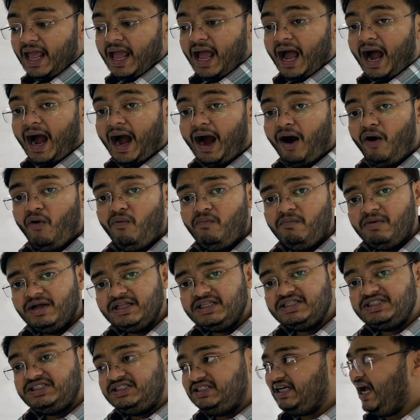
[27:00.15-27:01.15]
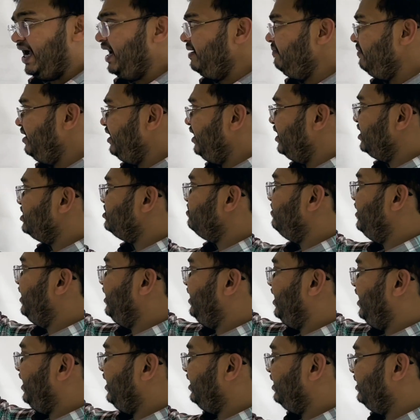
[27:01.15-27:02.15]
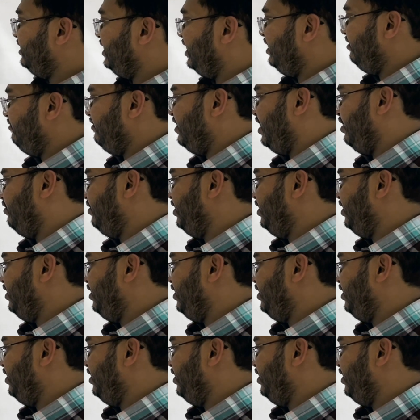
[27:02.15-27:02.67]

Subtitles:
how much time it has been taken, that we are